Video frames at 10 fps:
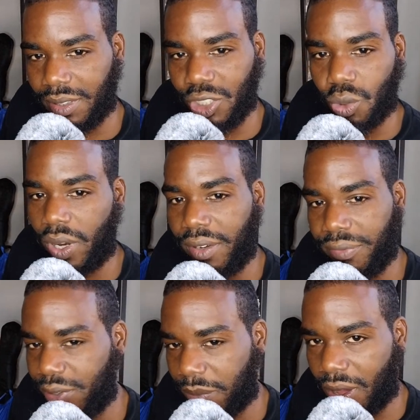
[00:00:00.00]
join the
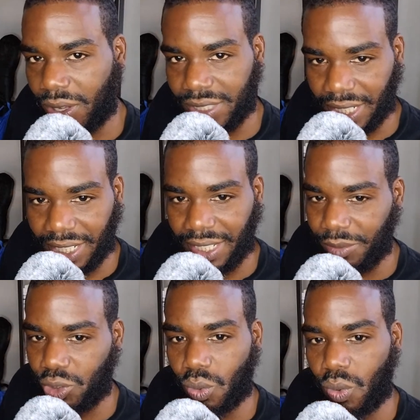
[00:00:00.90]
football
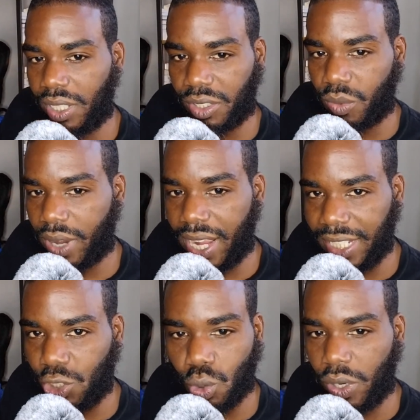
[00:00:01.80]
team, join the
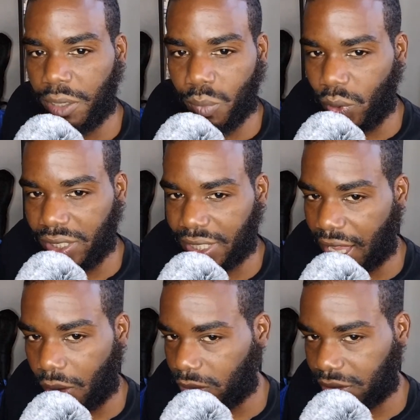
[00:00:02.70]
karate, join the Boy
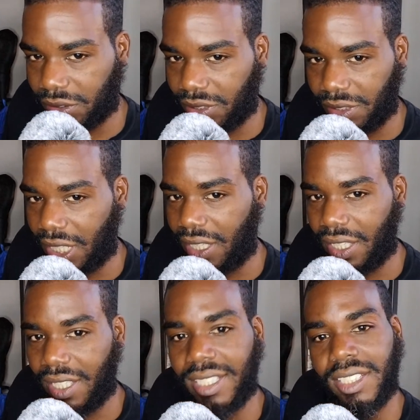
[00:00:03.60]
Scouts.
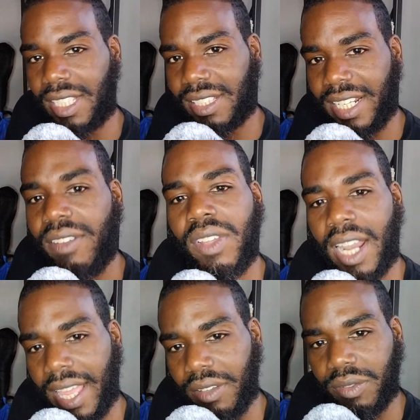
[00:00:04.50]
Just living
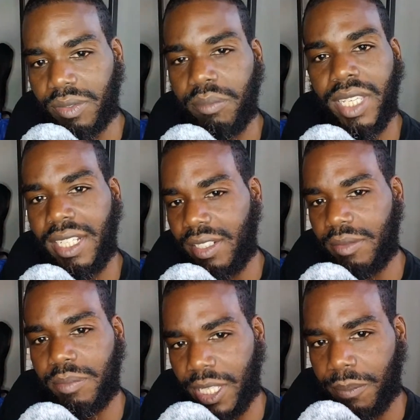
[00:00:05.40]
life, meeting
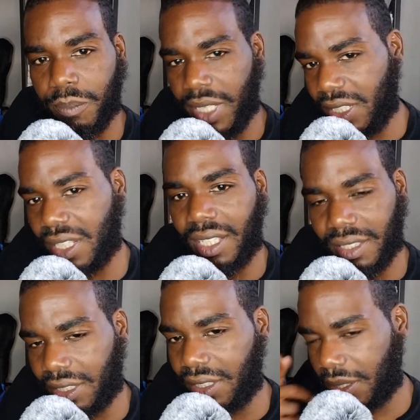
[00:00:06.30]
people, meeting
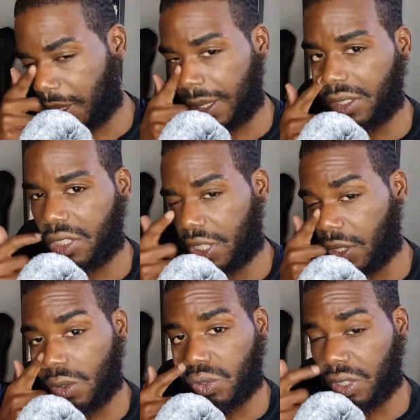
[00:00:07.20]
other
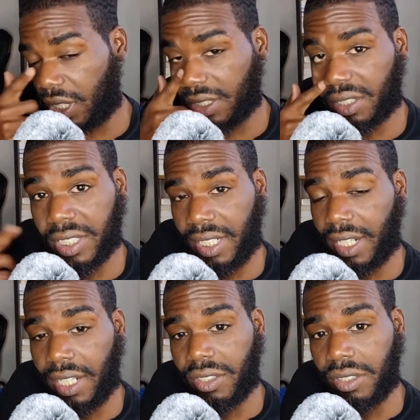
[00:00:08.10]
children, other
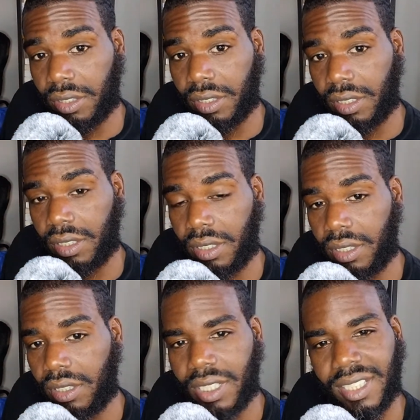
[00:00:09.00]
teenagers,
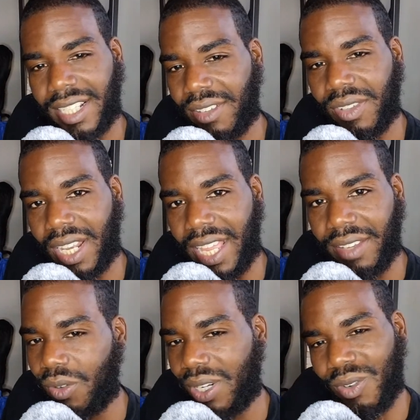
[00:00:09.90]
just living life.
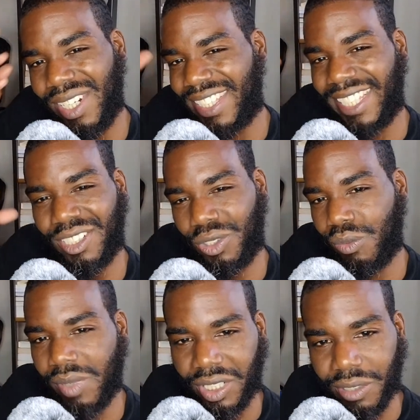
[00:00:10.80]
Wasn't really thinking too
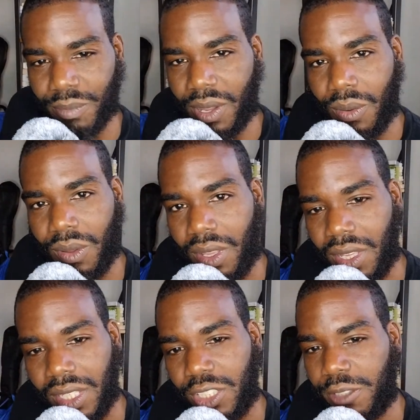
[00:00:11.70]
much about
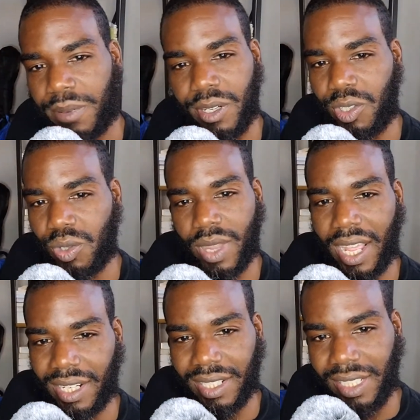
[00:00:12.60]

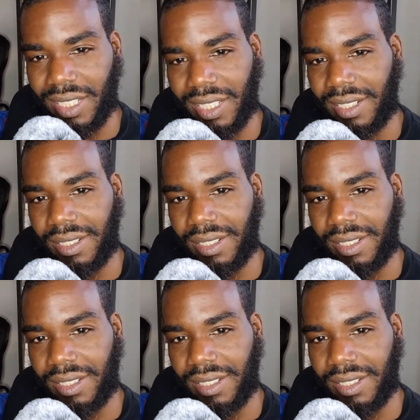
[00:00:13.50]
spirituality